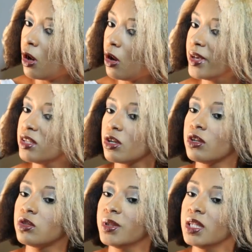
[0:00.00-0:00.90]
Always
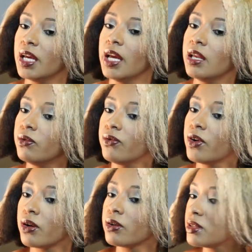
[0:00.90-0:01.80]
starts with the end
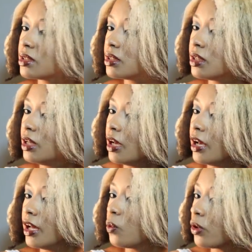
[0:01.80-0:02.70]
first
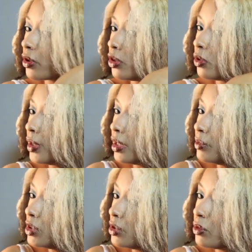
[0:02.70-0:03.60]
and work your way up to